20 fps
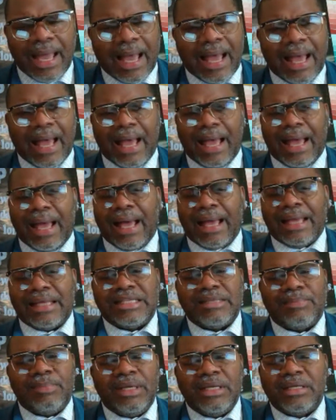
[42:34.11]
I,
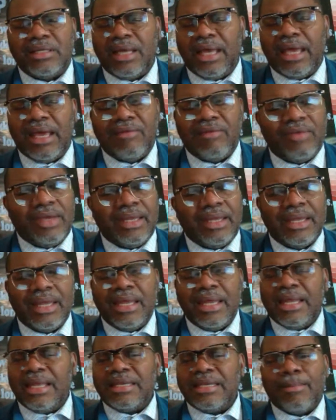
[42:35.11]
I speak to every
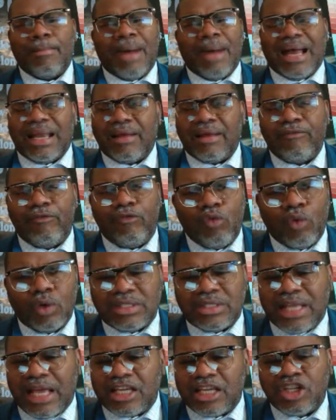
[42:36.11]
demonic
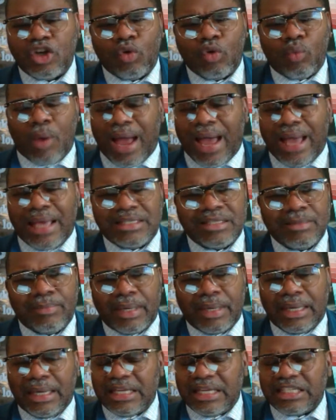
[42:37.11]
force that shall rise
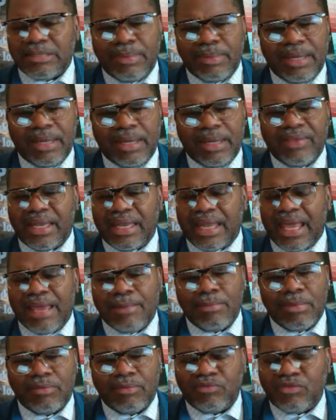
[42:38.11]
up against me in the
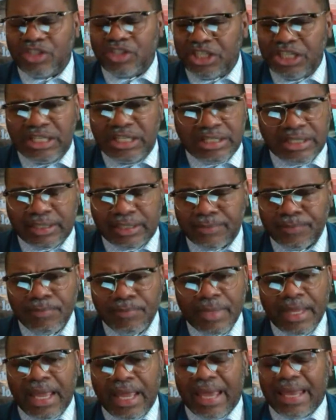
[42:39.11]
name of Jesus,